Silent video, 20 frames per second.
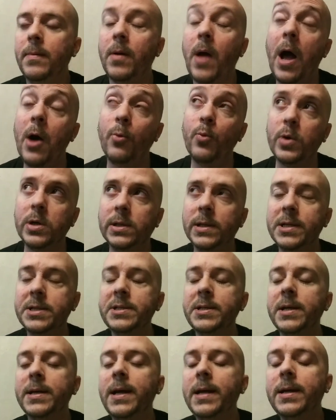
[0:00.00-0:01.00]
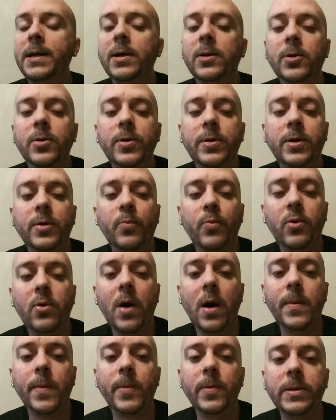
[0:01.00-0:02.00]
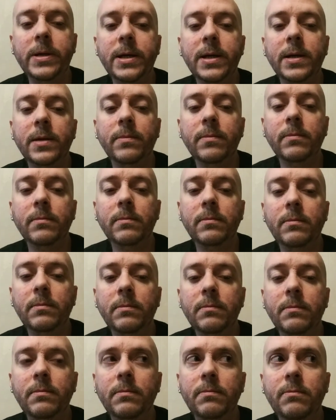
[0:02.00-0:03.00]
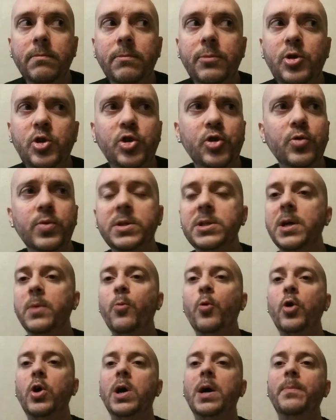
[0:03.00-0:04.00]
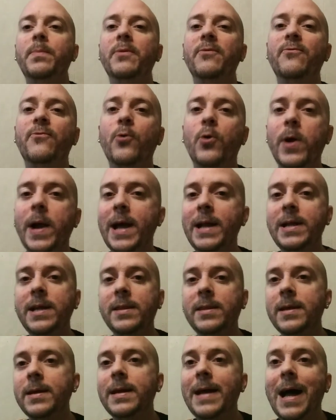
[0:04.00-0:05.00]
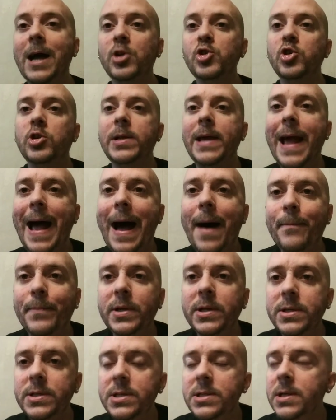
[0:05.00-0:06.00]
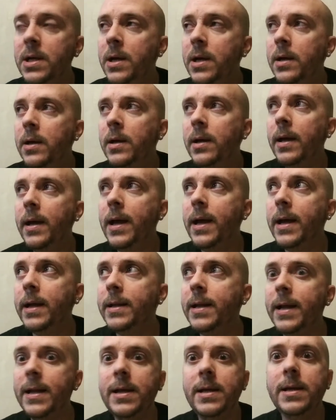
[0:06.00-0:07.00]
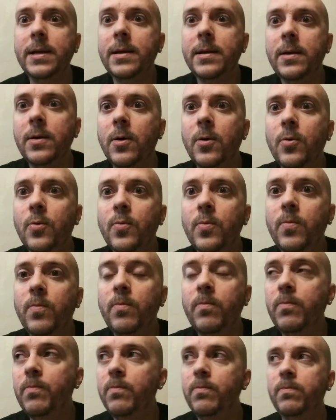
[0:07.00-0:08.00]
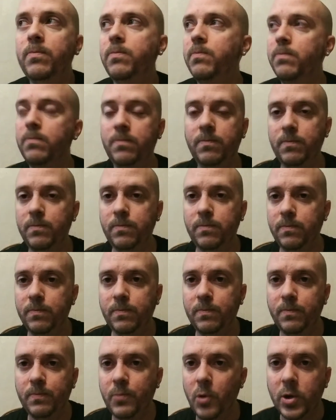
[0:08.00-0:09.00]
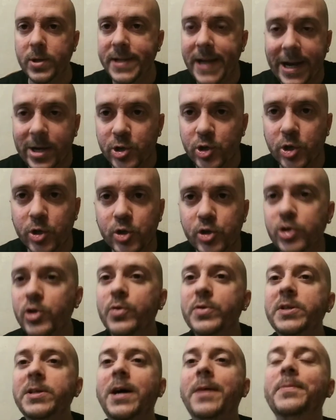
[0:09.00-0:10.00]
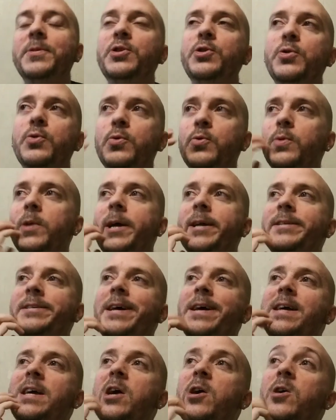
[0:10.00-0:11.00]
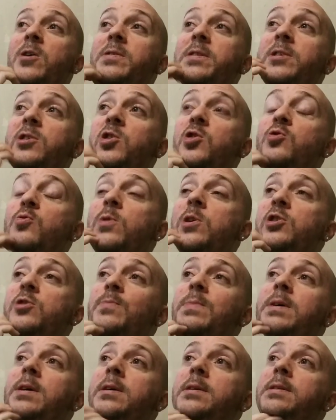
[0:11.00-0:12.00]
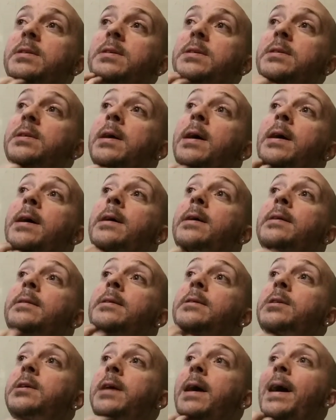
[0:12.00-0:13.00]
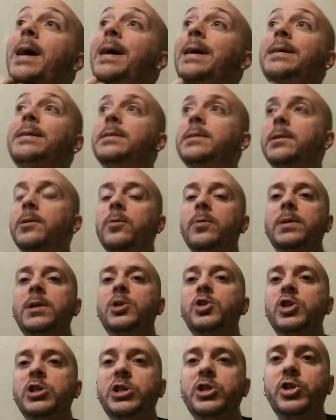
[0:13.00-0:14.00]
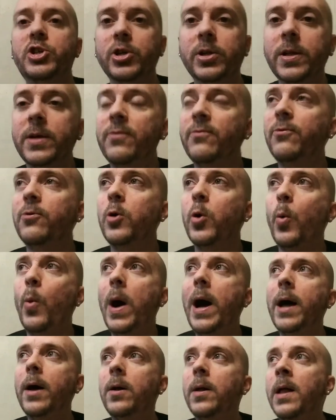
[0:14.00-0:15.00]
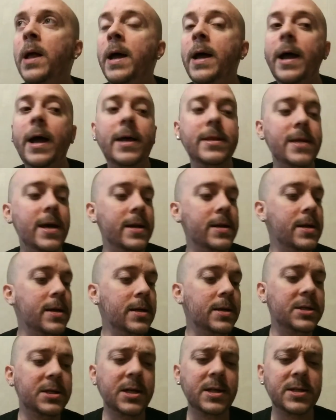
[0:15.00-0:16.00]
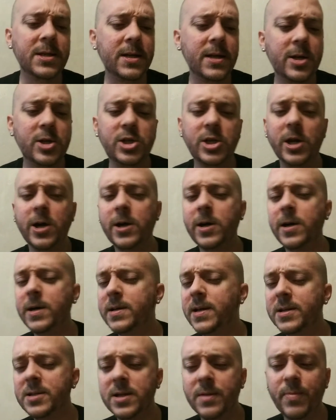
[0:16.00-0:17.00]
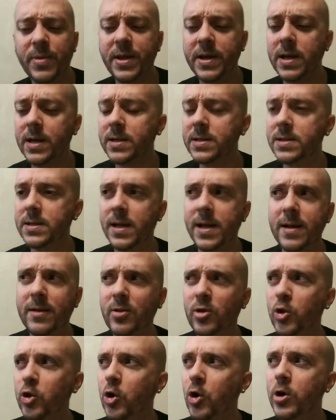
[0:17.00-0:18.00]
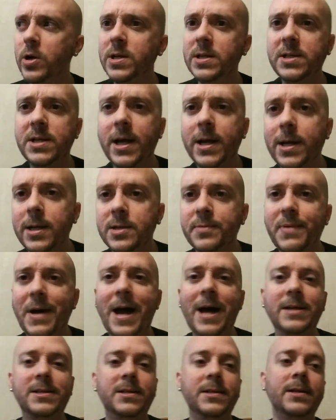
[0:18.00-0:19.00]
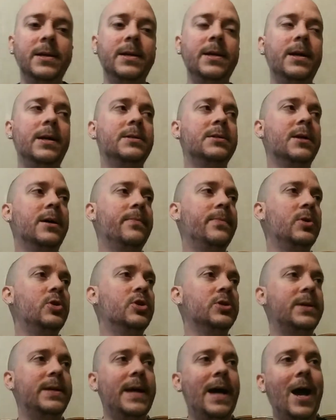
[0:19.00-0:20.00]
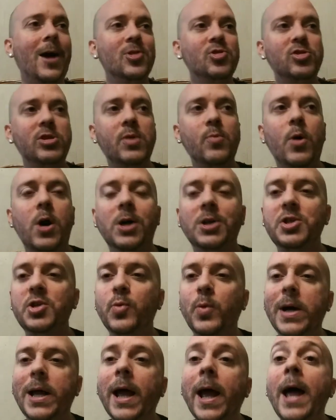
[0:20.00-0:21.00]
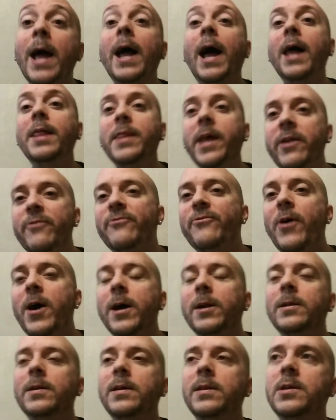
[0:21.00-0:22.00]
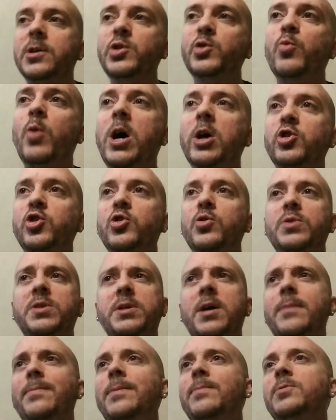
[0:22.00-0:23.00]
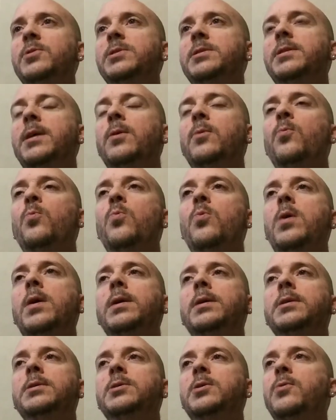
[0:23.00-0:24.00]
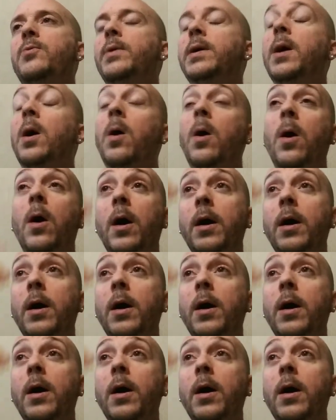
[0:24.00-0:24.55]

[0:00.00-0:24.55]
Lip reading: a killer could probably shoot somewhere up before anything actually happens and any, you know, protection shows up to like take care of the situation, because this guy is literally just chilling for a while, and then he sits on a chair, he does some things, like 30 seconds pass, and then he gets up, he just casually walks away, and then finally the SWAT shows up. I'm just like, what is going